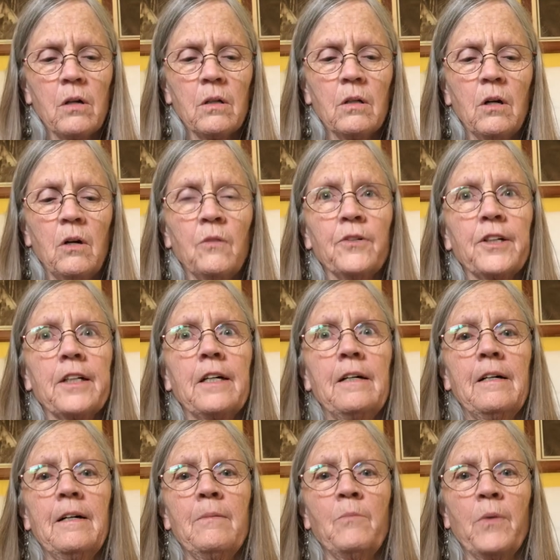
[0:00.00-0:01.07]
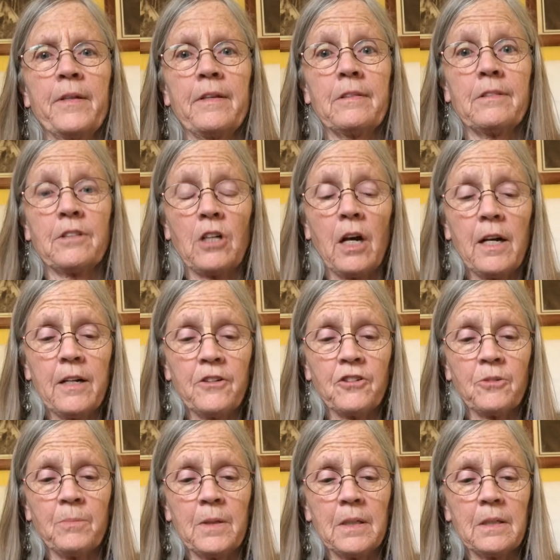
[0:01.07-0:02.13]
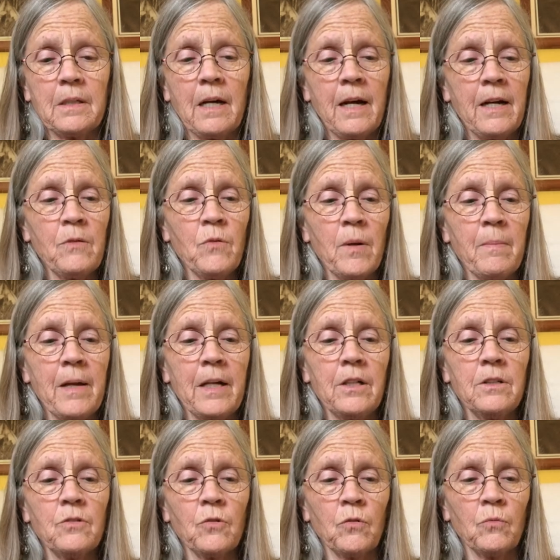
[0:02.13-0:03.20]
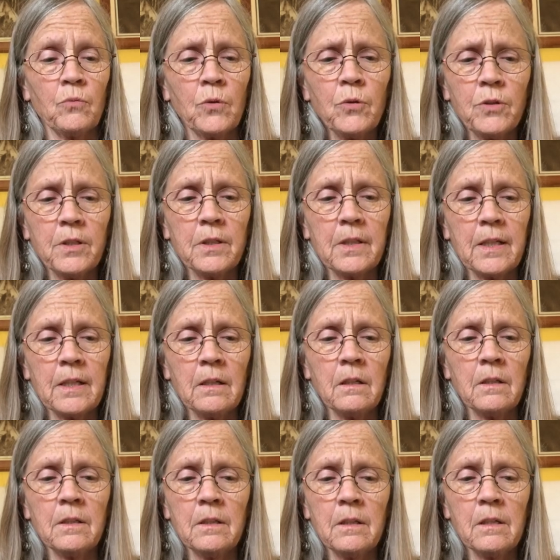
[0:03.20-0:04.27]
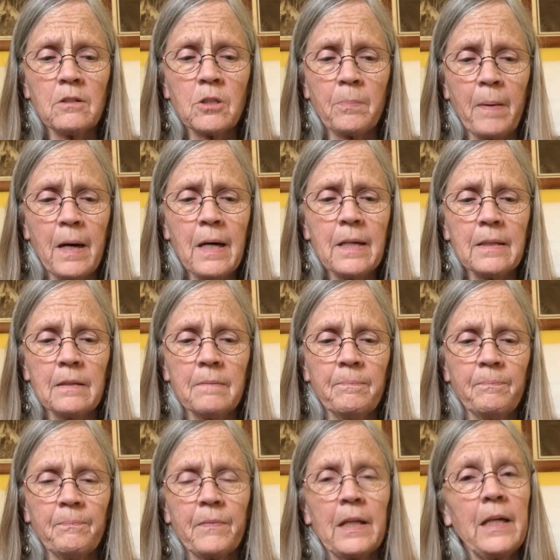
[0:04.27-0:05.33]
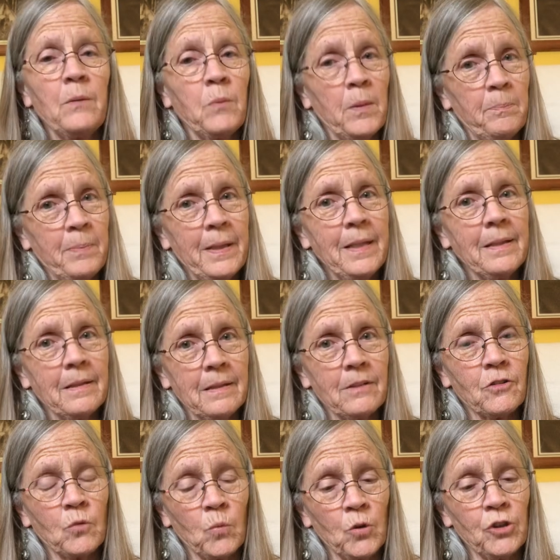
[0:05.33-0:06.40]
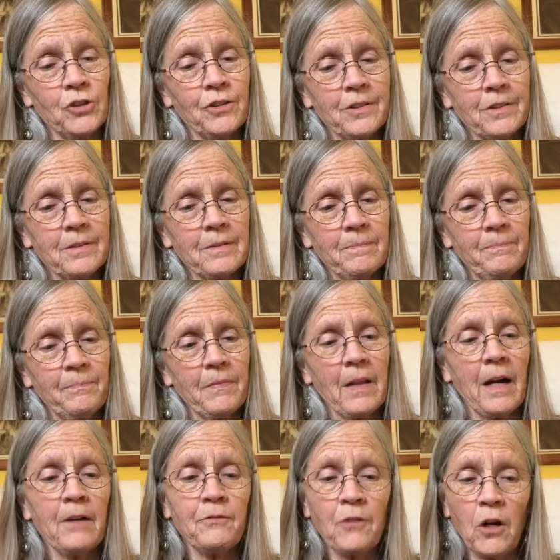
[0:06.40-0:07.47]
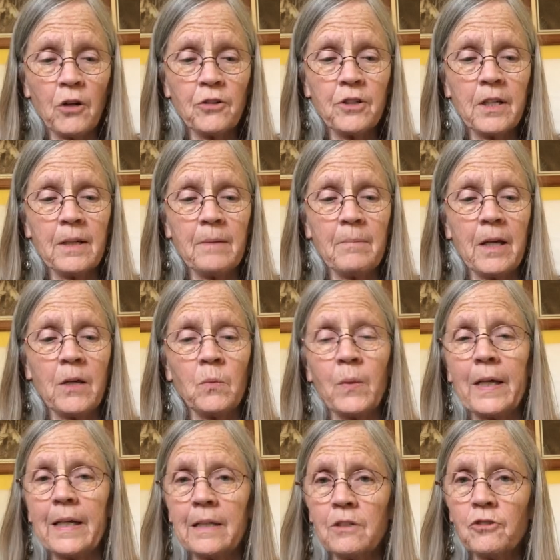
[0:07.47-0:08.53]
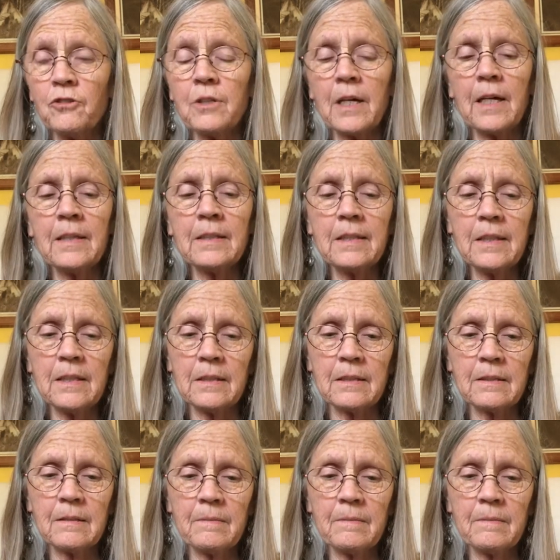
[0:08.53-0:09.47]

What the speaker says: Overcome with astonishment, I remained rooted on the spot. He repeated his words. I followed him, and we entered a tent.